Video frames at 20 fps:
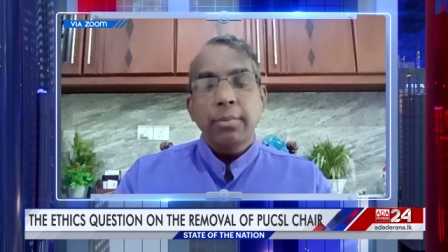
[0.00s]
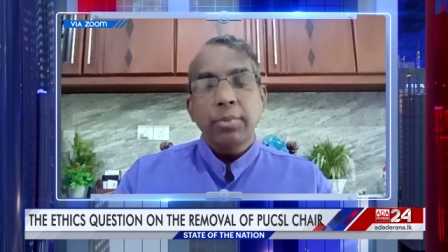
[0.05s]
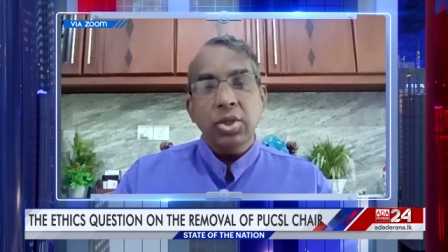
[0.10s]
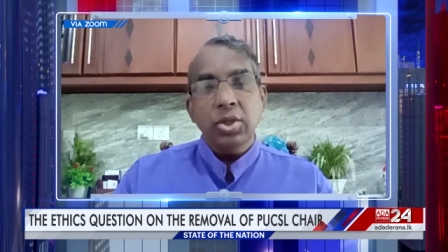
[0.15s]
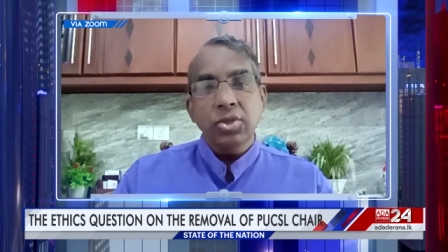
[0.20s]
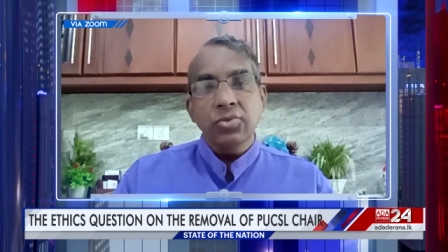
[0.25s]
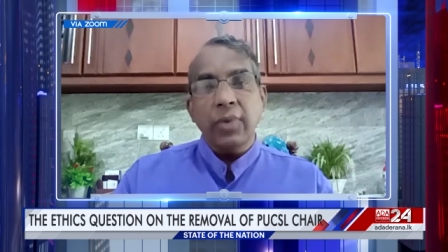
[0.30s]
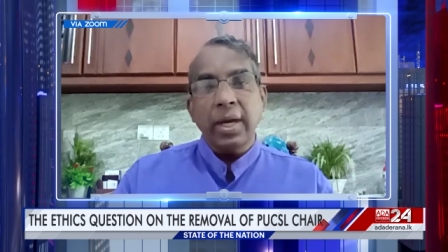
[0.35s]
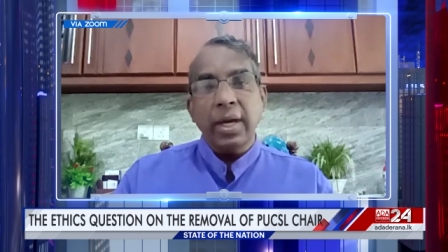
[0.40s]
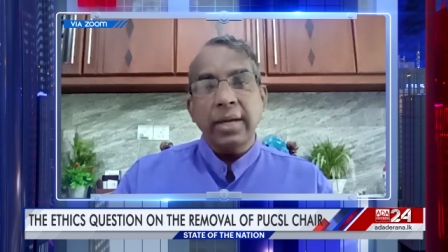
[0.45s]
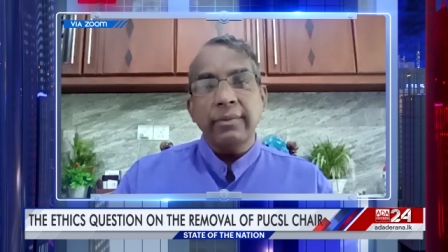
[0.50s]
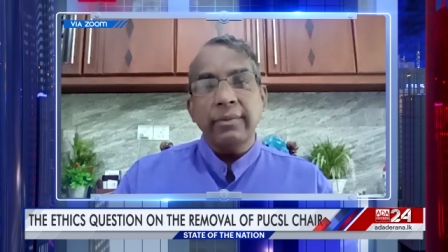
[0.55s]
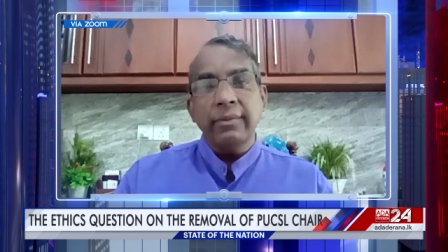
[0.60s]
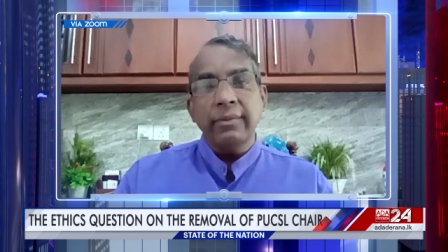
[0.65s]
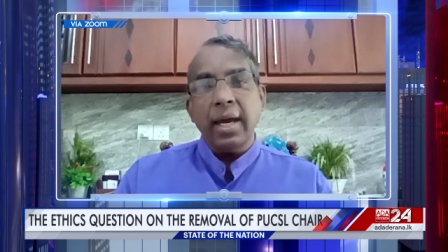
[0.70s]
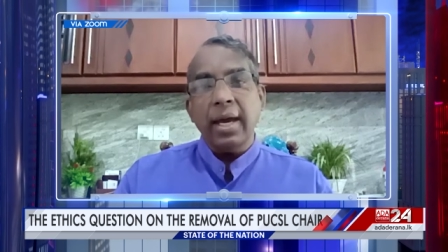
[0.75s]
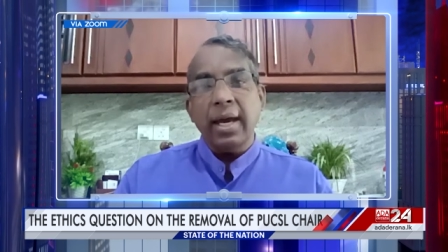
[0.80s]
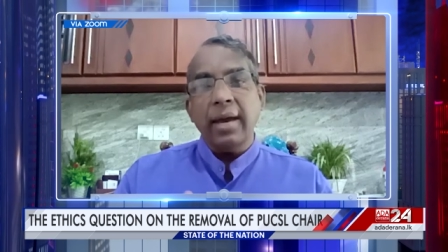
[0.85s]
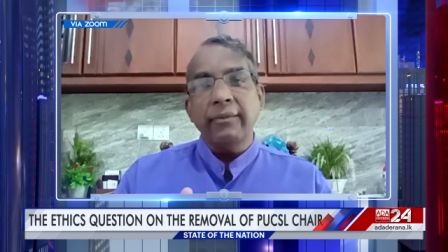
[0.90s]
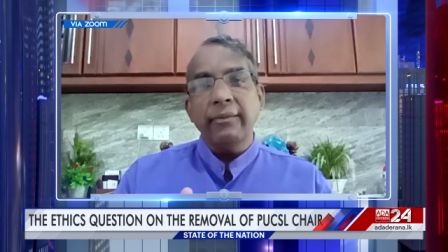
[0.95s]
because why we
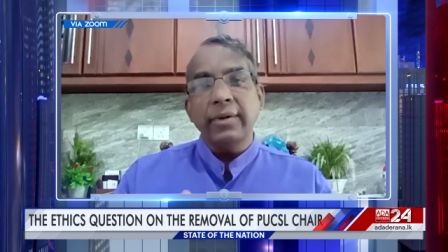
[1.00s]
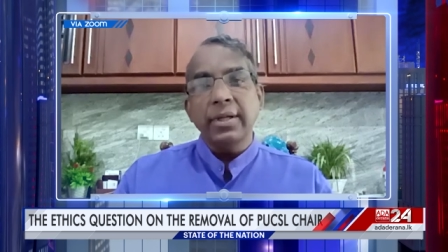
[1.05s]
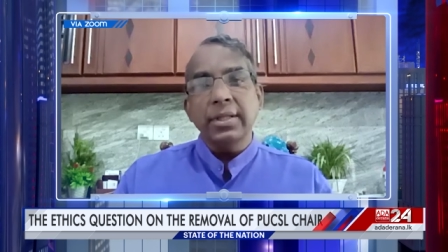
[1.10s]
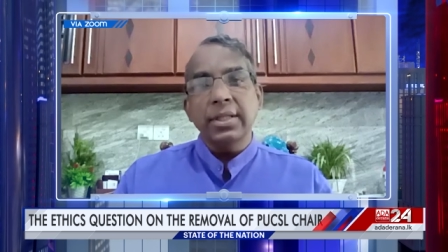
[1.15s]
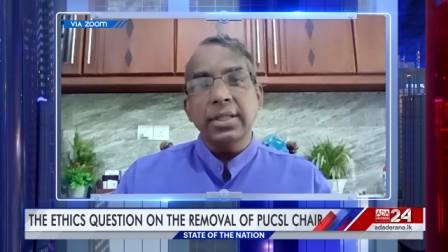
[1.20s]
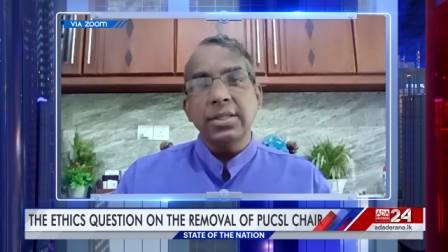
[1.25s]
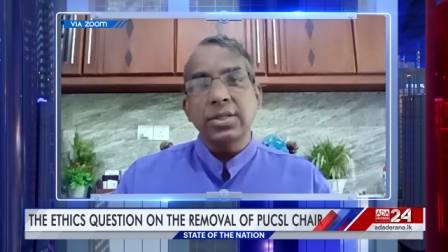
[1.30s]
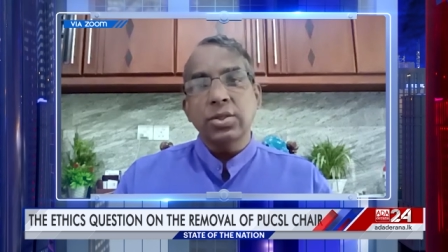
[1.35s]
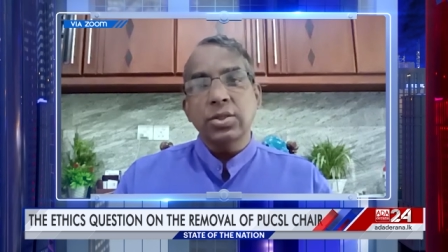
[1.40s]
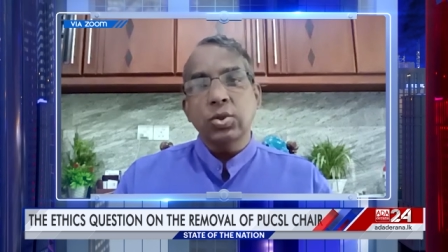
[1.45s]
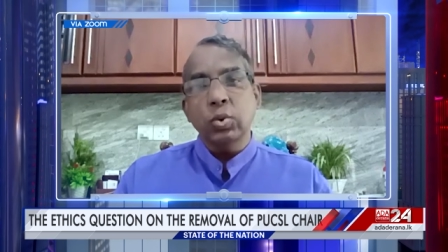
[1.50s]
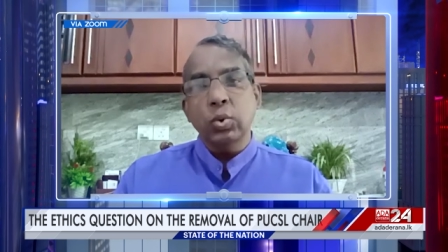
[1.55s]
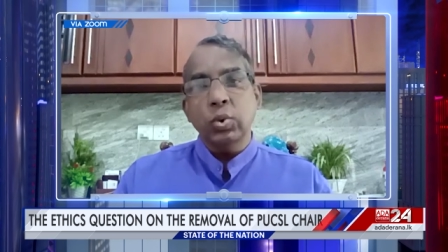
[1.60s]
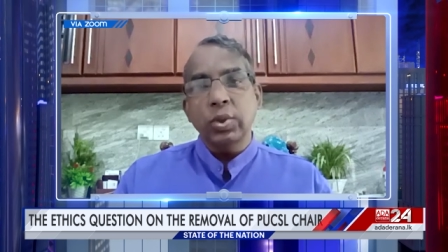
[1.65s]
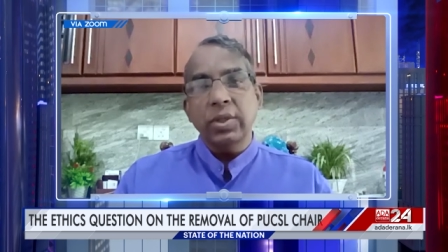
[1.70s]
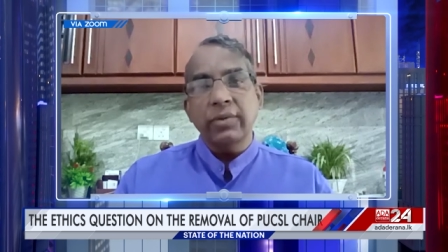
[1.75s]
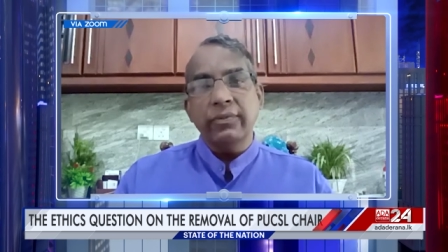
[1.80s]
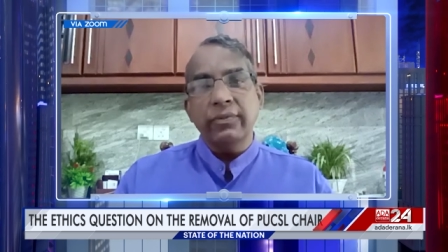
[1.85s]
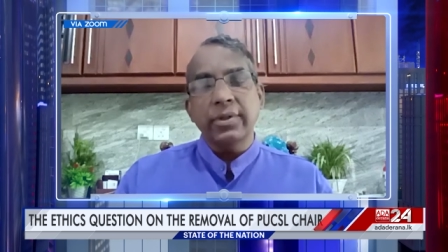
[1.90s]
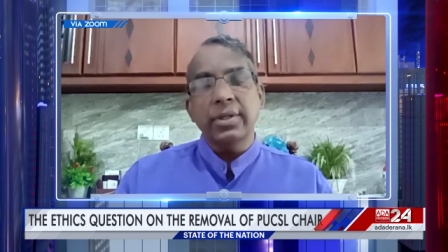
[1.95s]
are having these
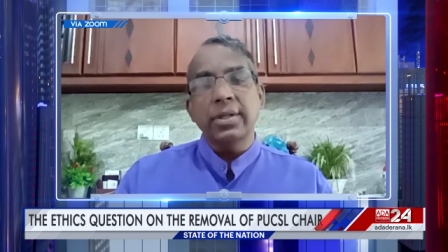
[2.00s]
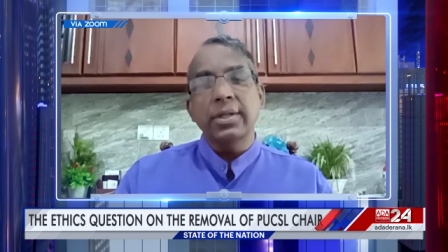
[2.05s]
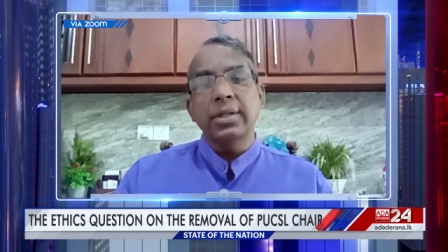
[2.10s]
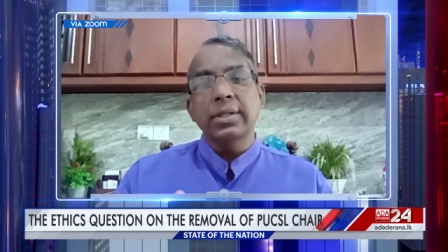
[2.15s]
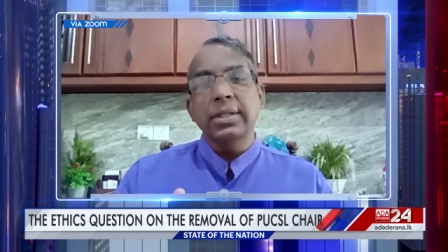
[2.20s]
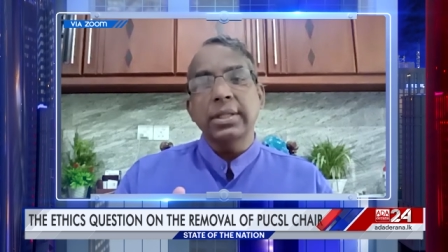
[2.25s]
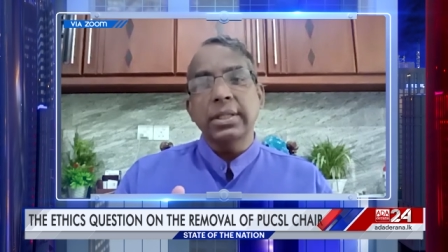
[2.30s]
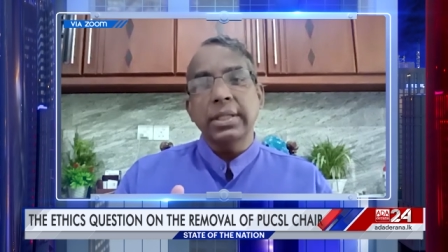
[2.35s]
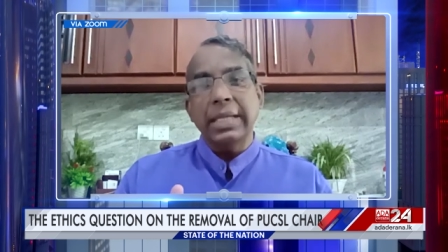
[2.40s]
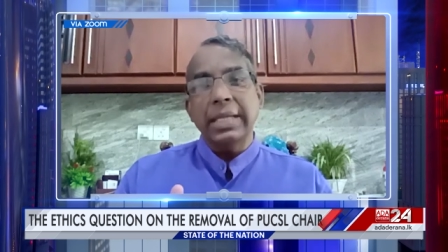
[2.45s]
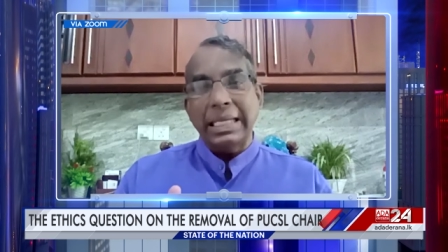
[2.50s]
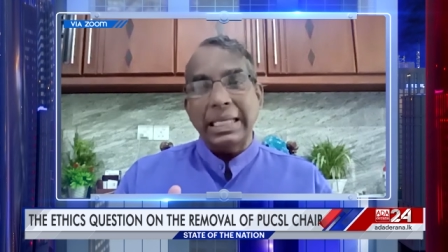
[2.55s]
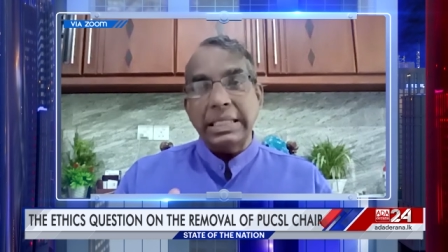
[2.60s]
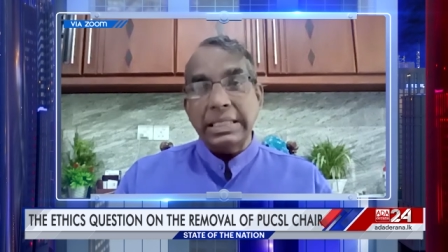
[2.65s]
two different uh,